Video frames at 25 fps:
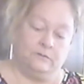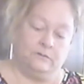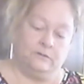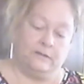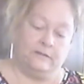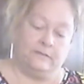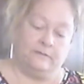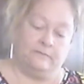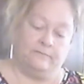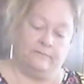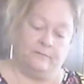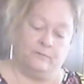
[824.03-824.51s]

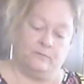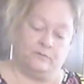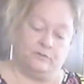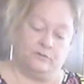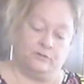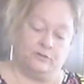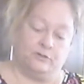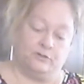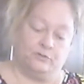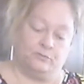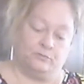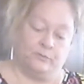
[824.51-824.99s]
And the phones
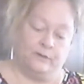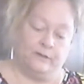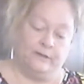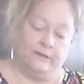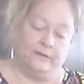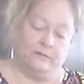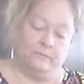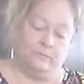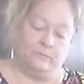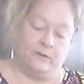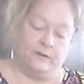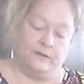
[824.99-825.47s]
are just
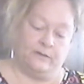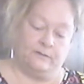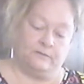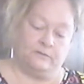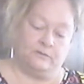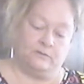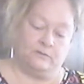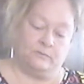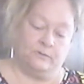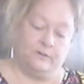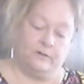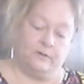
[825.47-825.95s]
ringing and ringing.
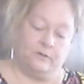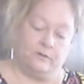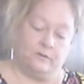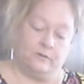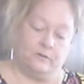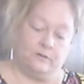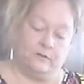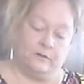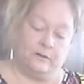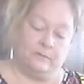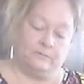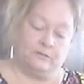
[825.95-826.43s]
So
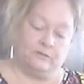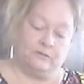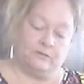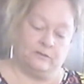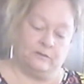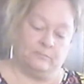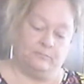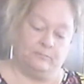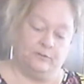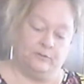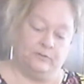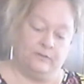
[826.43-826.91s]
here, we're just
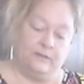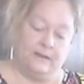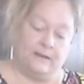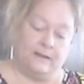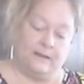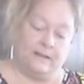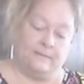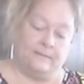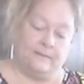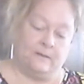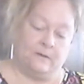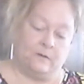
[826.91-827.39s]
going to put that
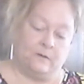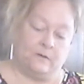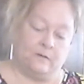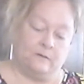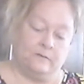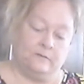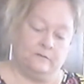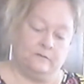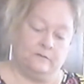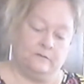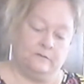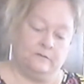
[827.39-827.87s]
on there.
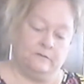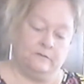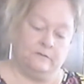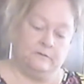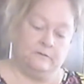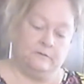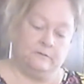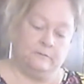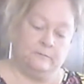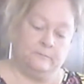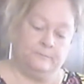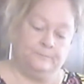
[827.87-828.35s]

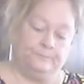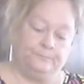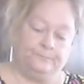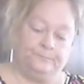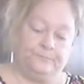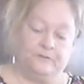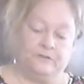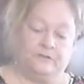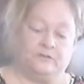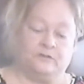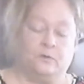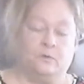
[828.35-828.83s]

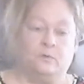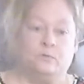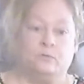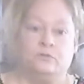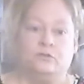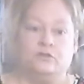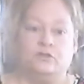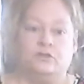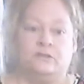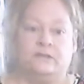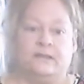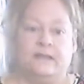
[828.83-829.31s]
So
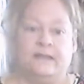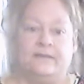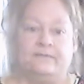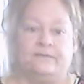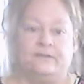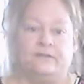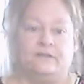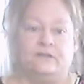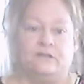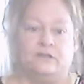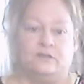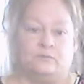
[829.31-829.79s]
just a half
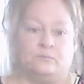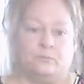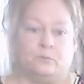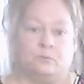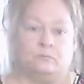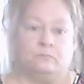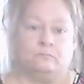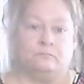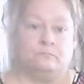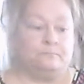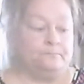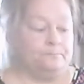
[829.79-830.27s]
a
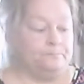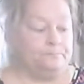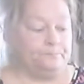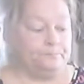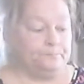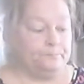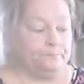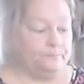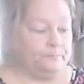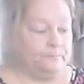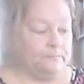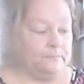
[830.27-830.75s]
teaspoon.
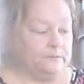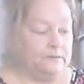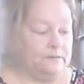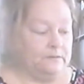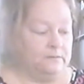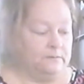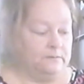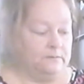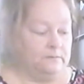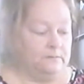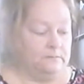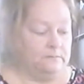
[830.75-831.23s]

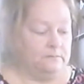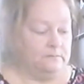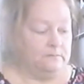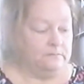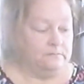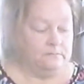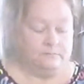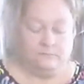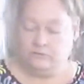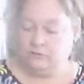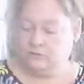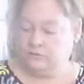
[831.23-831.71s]

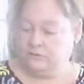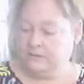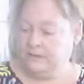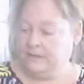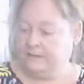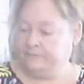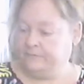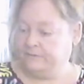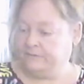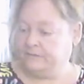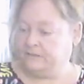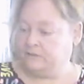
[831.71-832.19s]
Just a
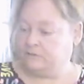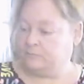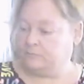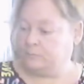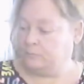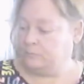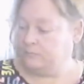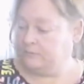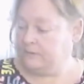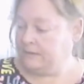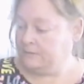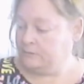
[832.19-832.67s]
half a
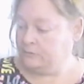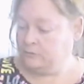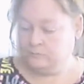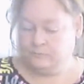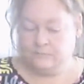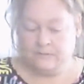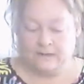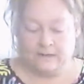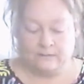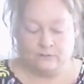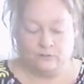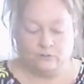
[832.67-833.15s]
teaspoon.
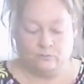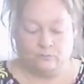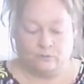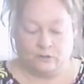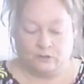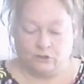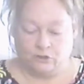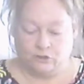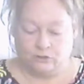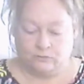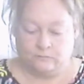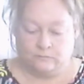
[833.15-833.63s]
Not too
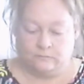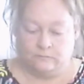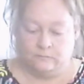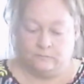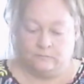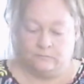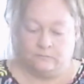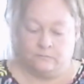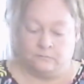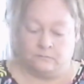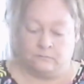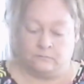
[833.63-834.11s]
much.
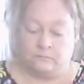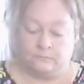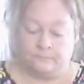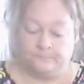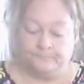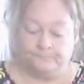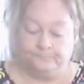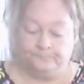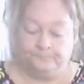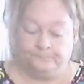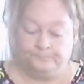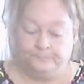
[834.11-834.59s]

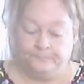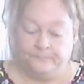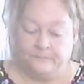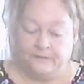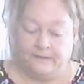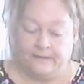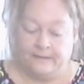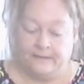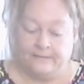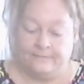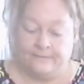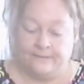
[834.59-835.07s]

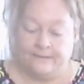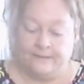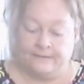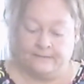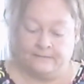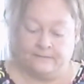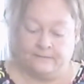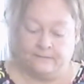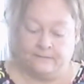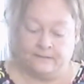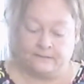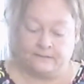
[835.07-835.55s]
And
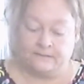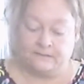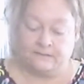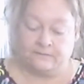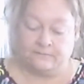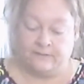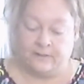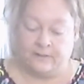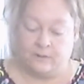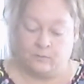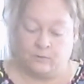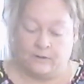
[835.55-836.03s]
then that's
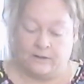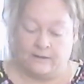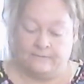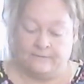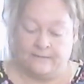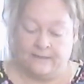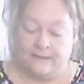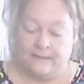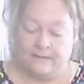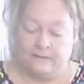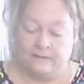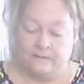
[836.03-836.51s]
the flour.
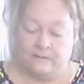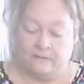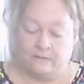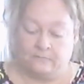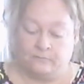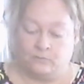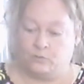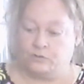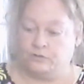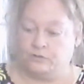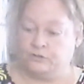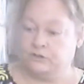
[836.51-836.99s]
And then,
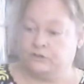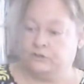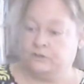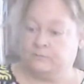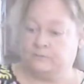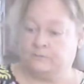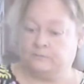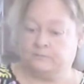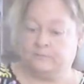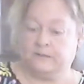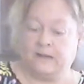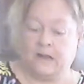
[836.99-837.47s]
of course, the
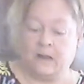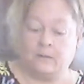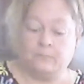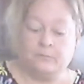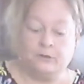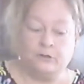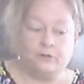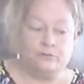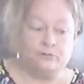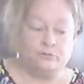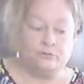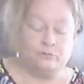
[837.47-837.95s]
chips. But now I'm
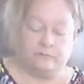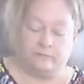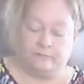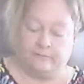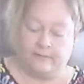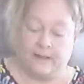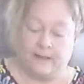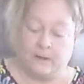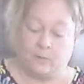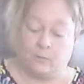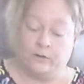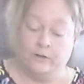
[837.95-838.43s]
going to do the
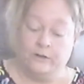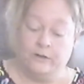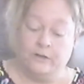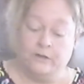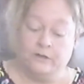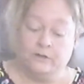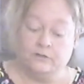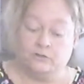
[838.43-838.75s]
flour.